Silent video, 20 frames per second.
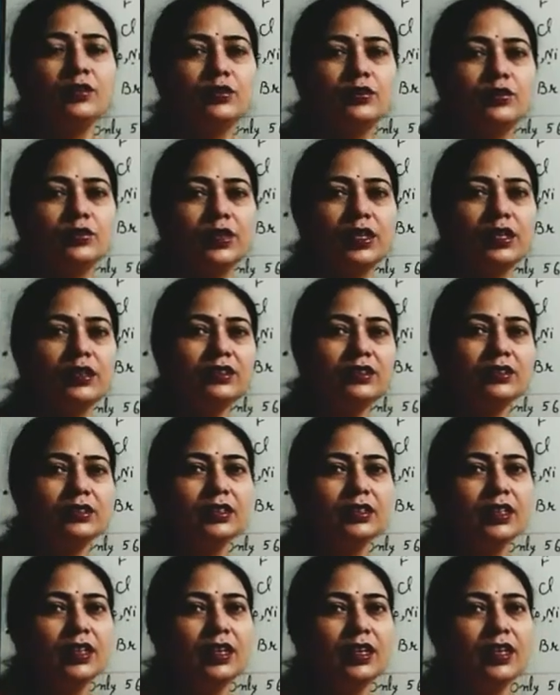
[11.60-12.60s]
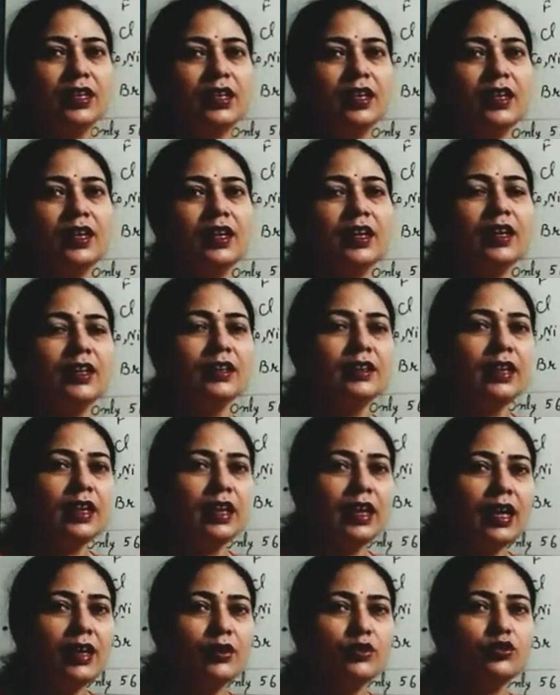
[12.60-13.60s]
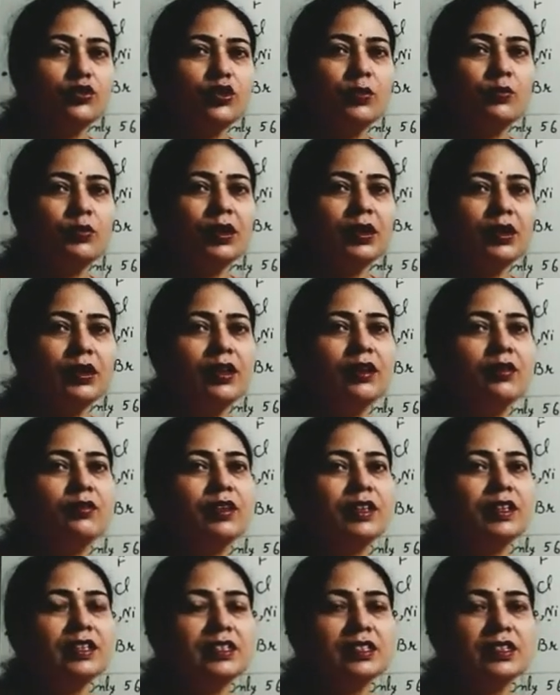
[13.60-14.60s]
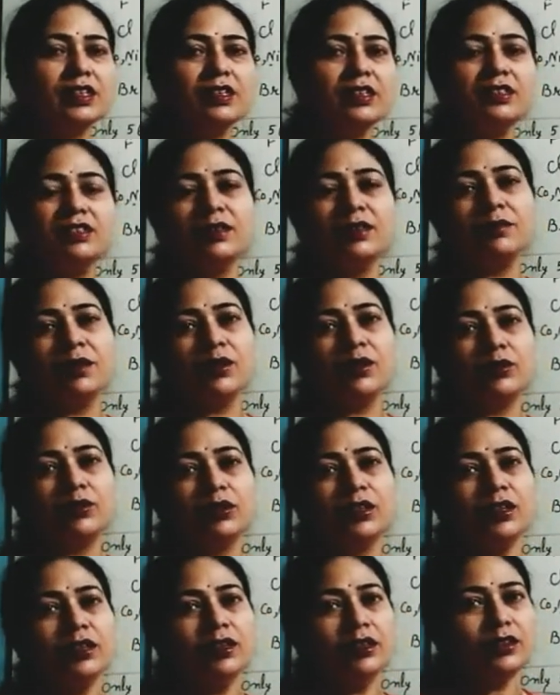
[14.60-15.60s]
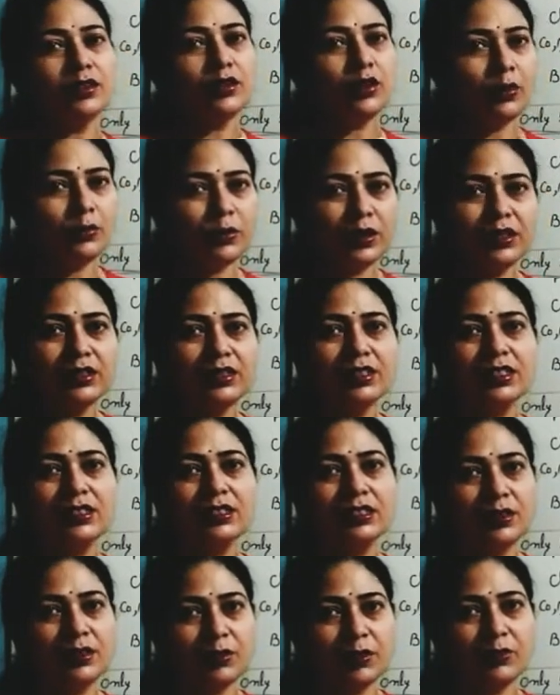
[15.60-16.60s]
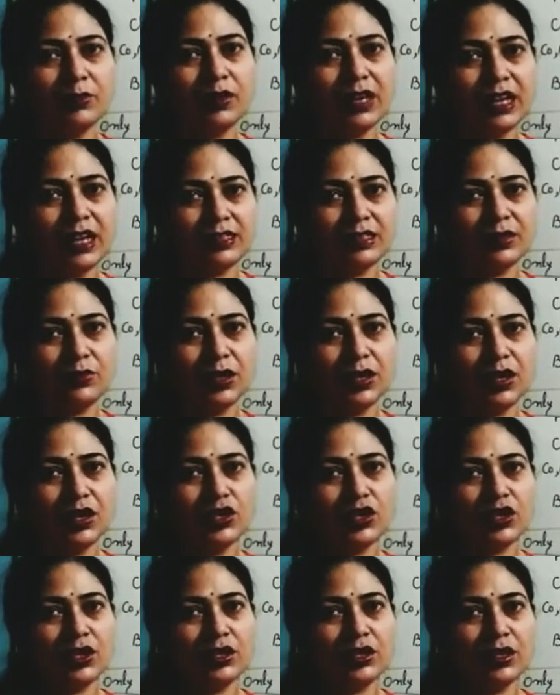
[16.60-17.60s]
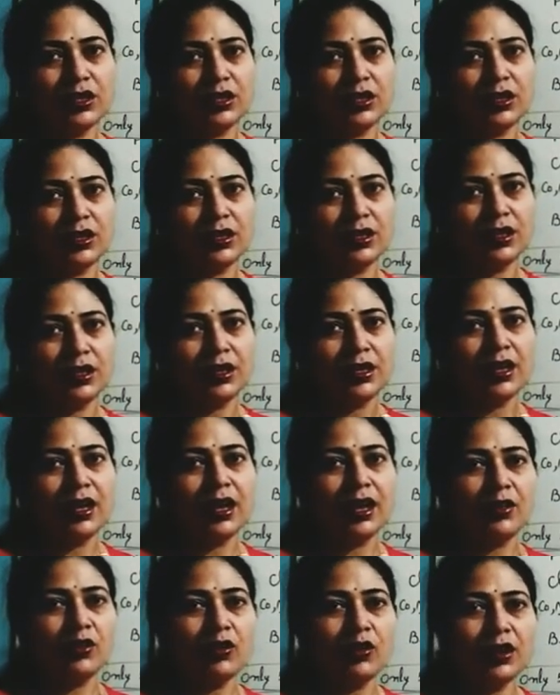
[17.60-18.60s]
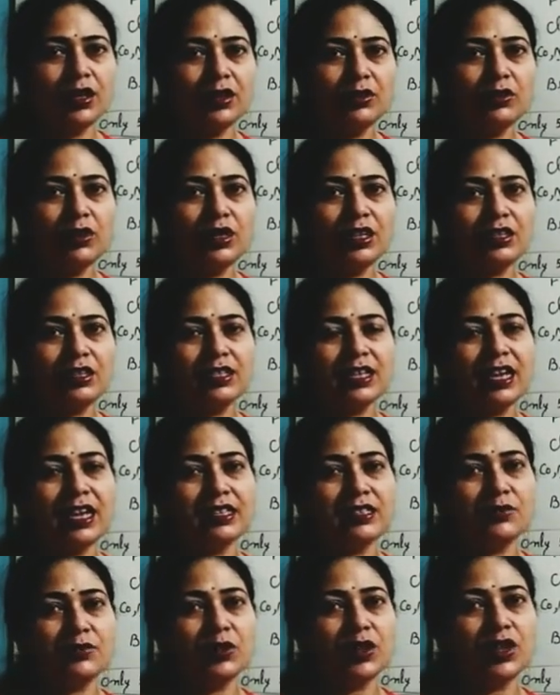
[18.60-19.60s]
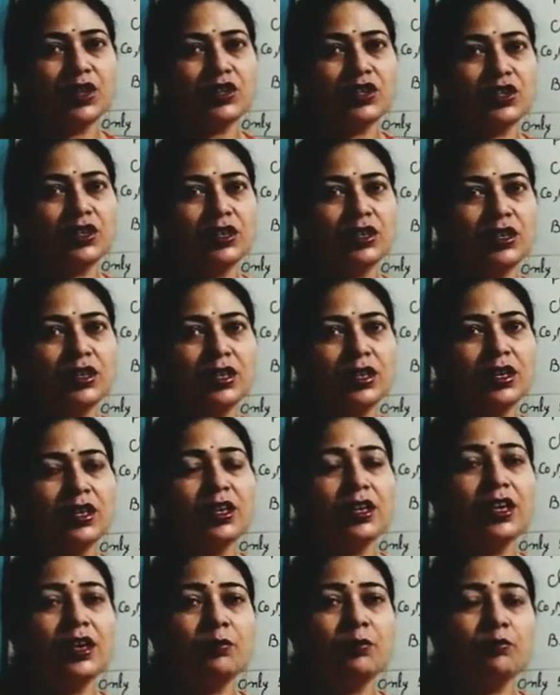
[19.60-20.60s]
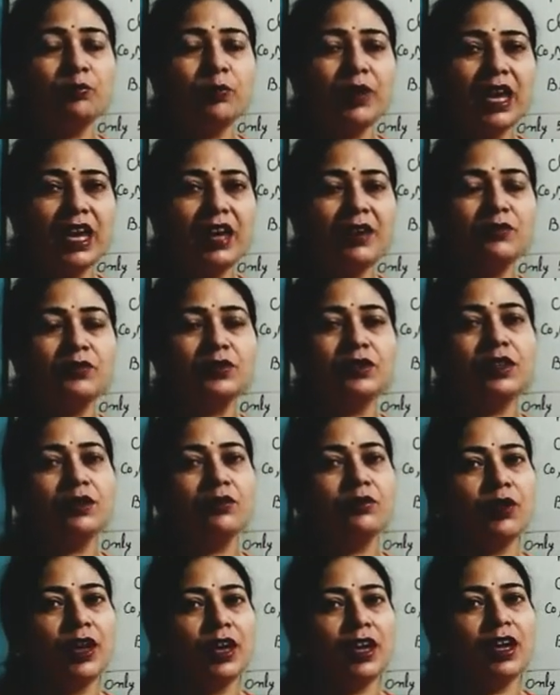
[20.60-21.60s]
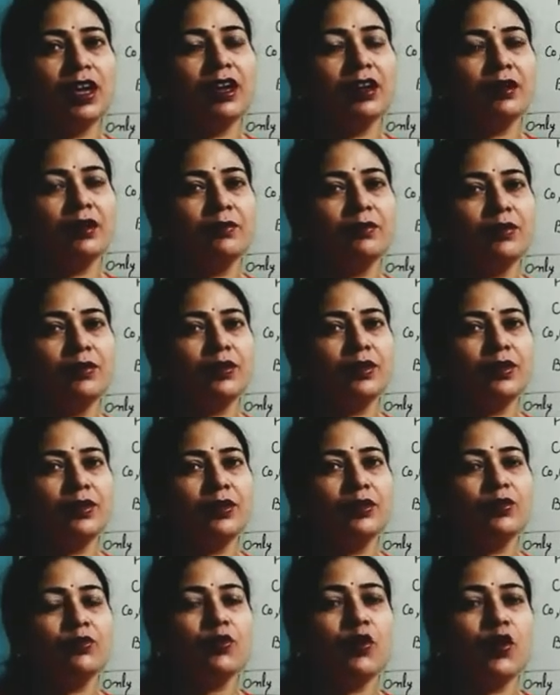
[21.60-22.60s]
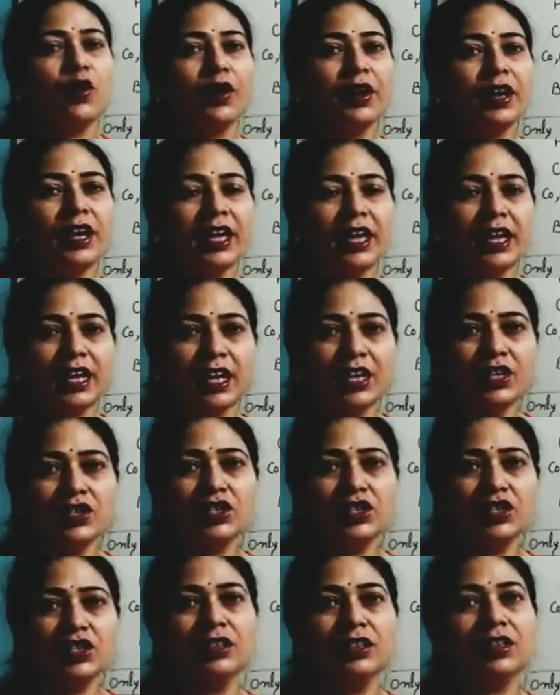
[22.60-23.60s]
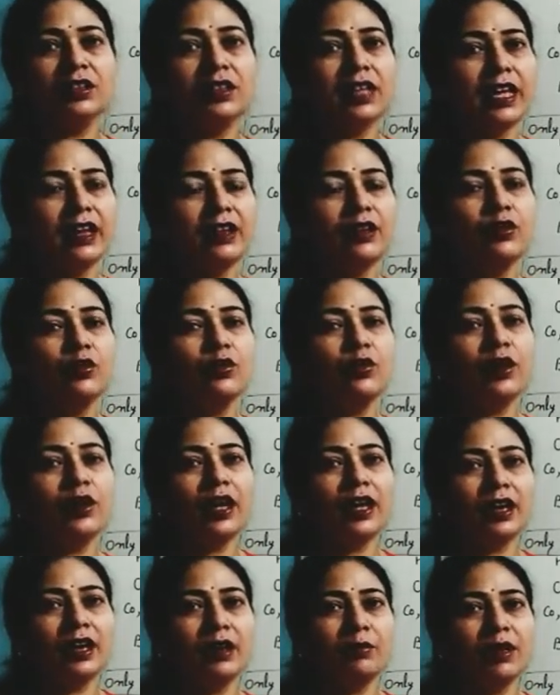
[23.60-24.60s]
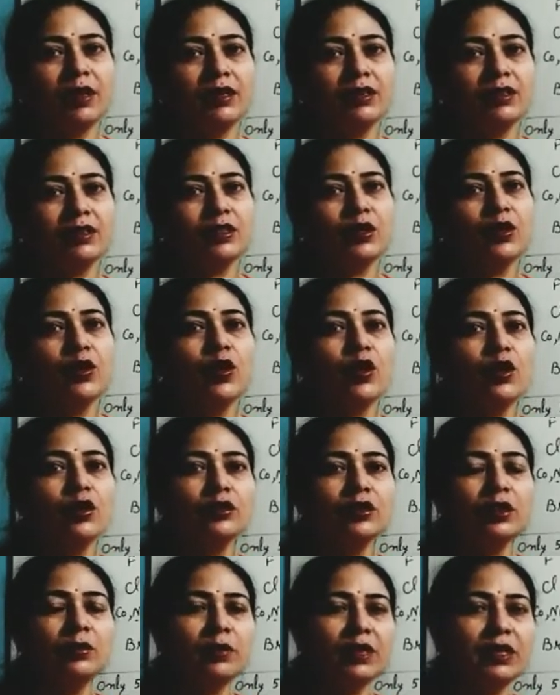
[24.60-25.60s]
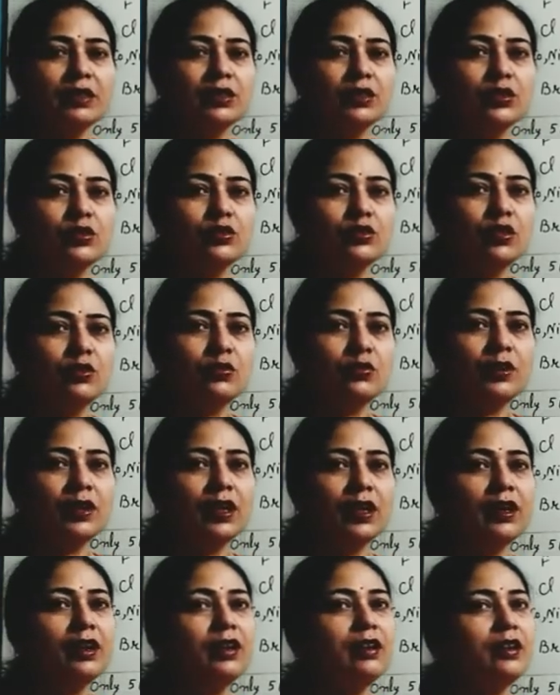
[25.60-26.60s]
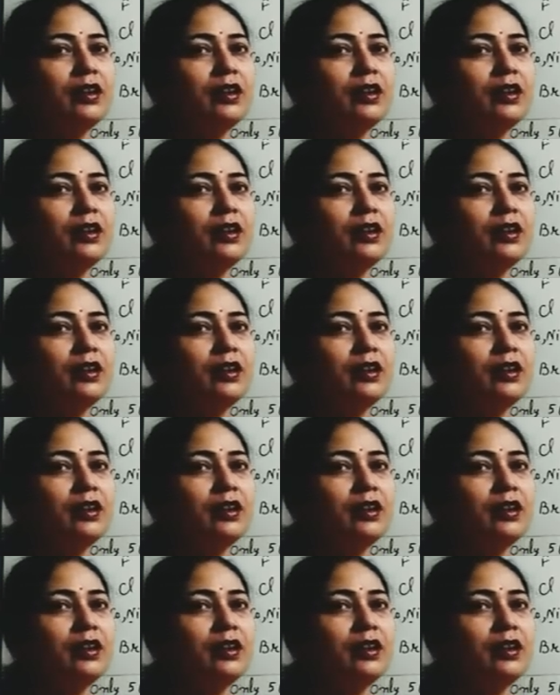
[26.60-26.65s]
students. In the last topic, we discussed about the Darwin system of classification. According to his classification, he paved the way for arranging the then known elements on the basis of their